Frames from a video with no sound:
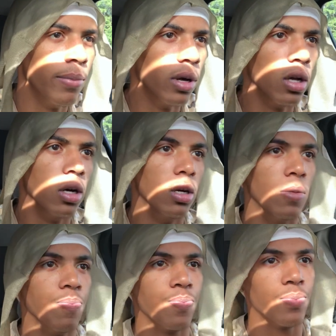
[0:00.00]

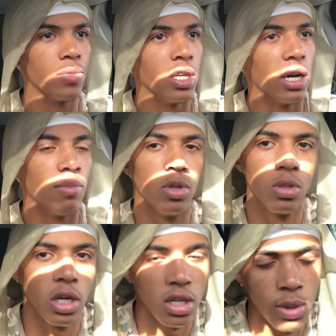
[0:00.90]
But yeah, I'm
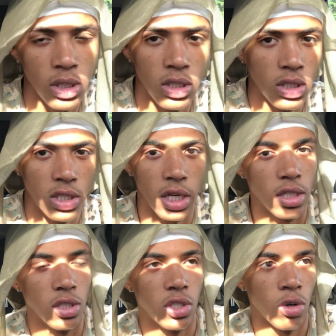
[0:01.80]
gonna talk about this
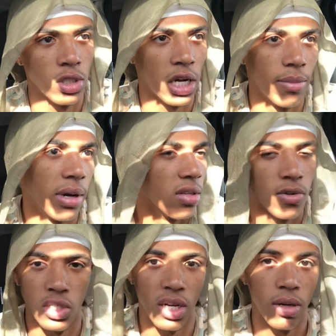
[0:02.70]
slight little story time about the
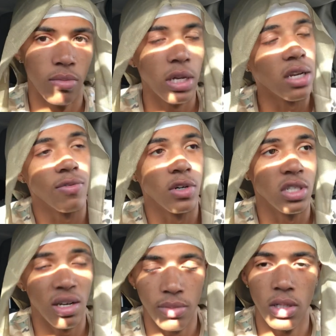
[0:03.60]
first time, not the
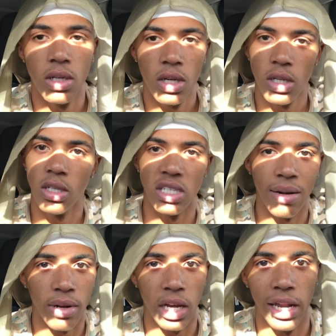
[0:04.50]
first time, but the
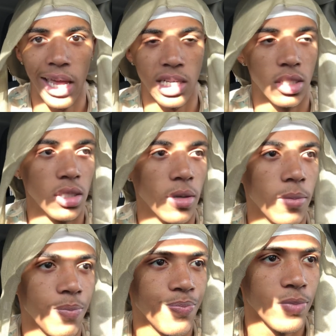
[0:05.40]
time I got in an accident.
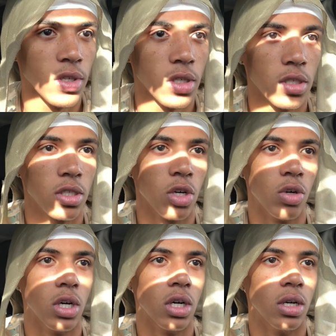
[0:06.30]

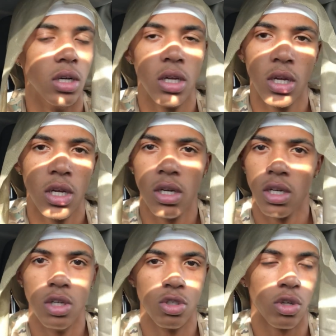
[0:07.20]
So
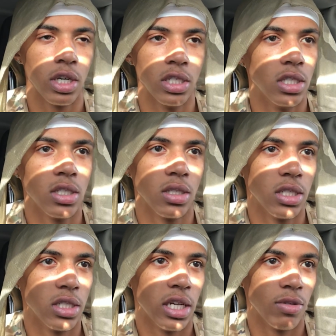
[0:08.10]
it was crazy.
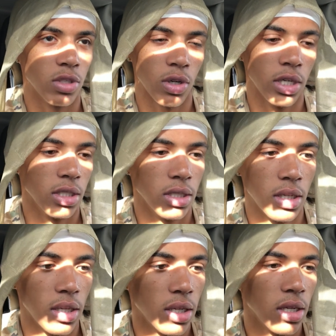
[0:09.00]
This day was crazy.
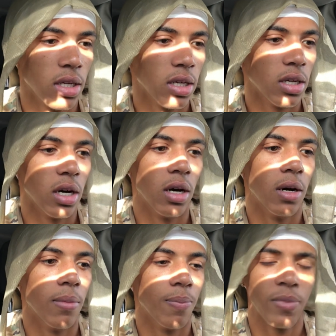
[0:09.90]

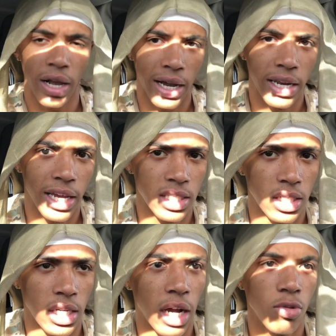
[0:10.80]
I got in an
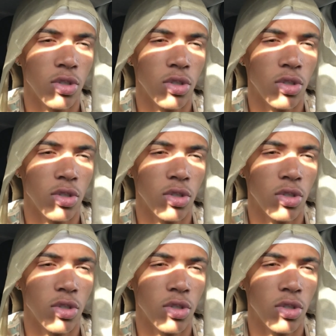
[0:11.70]
accident.